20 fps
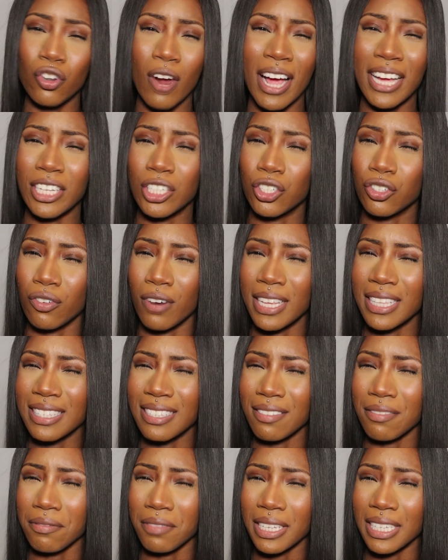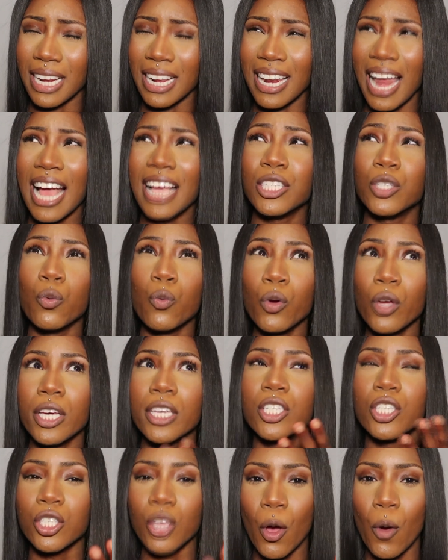trying trends and things like that.
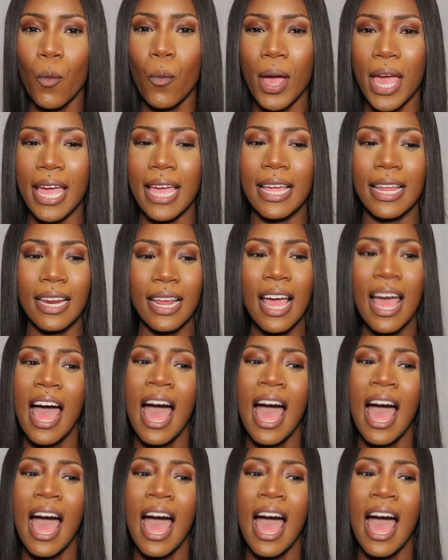It's so weird.